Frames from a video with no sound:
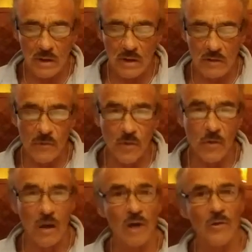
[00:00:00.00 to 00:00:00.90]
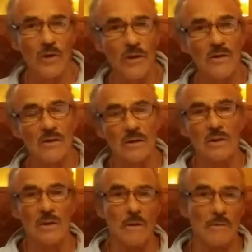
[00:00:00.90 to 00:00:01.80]
And for you athletes,
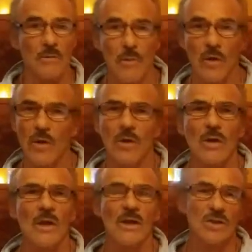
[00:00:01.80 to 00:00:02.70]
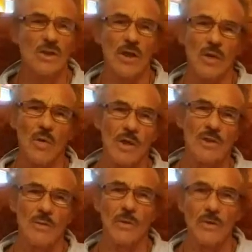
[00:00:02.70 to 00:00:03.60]
we don't look like Johnny
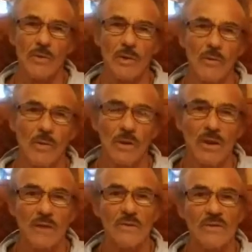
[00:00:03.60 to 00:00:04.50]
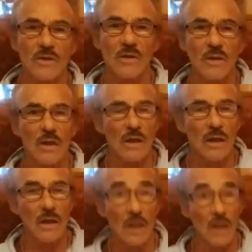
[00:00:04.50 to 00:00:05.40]
Weissmuller anymore. A lot of us are
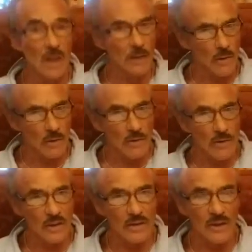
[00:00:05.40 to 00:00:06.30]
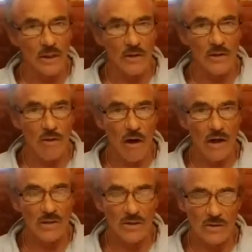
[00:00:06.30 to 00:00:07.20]
lucky to be on the right side of the grass.